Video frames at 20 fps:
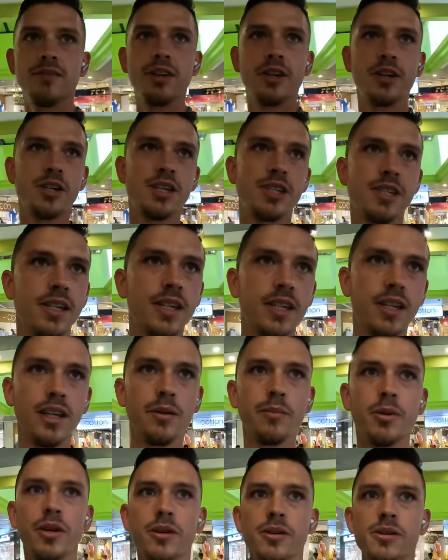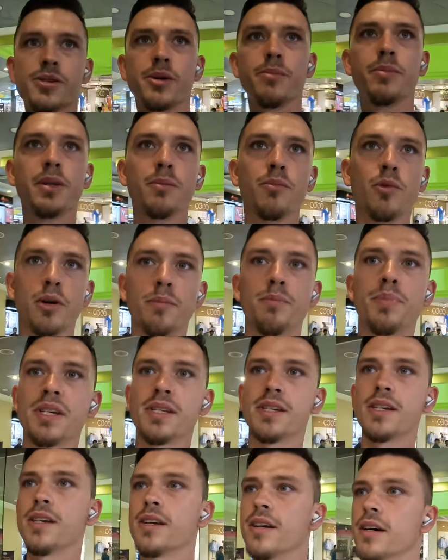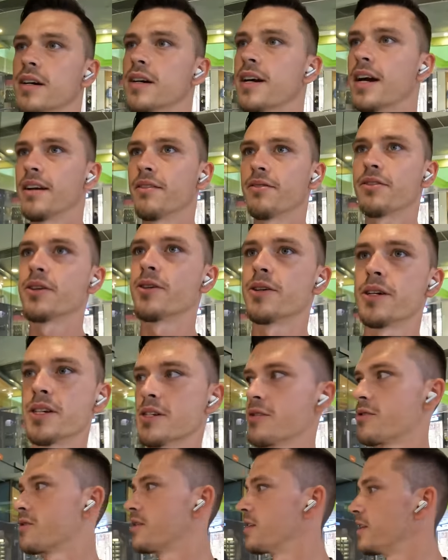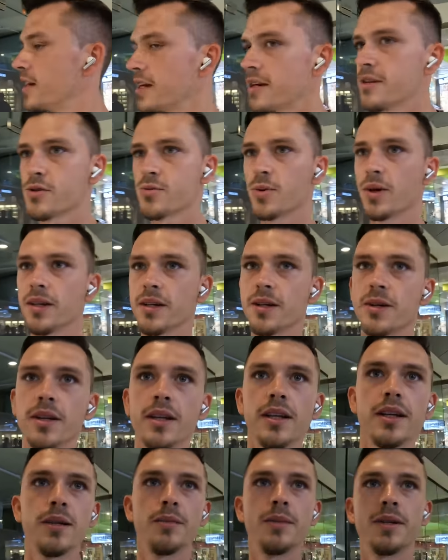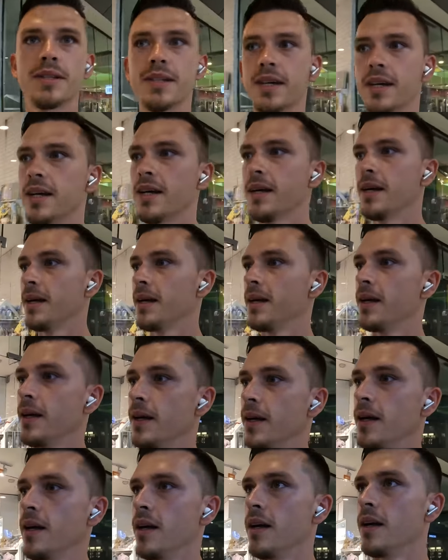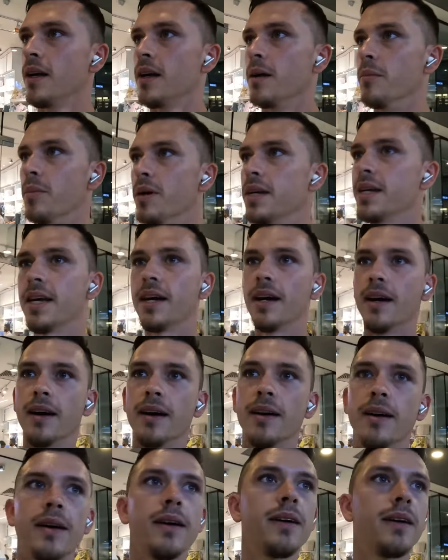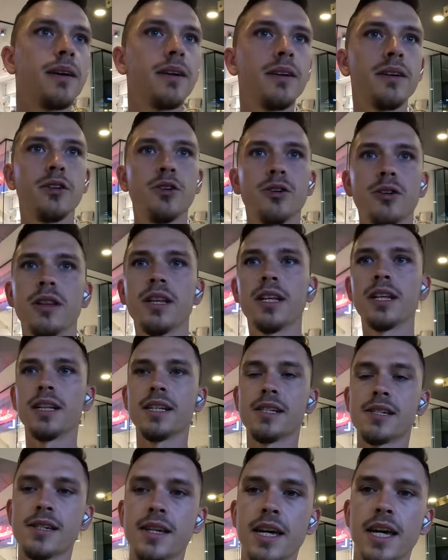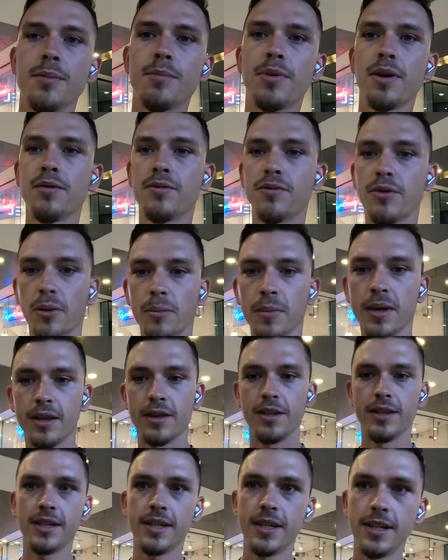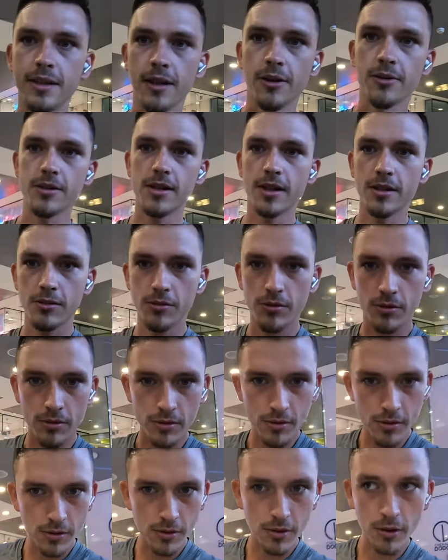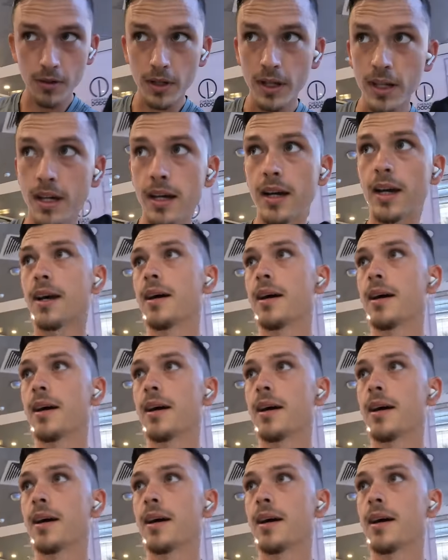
very scenic, but also a bit more busy. Kind of curious to see that as well here a little bit. But yeah, good little escape from the heat outside. Sorry.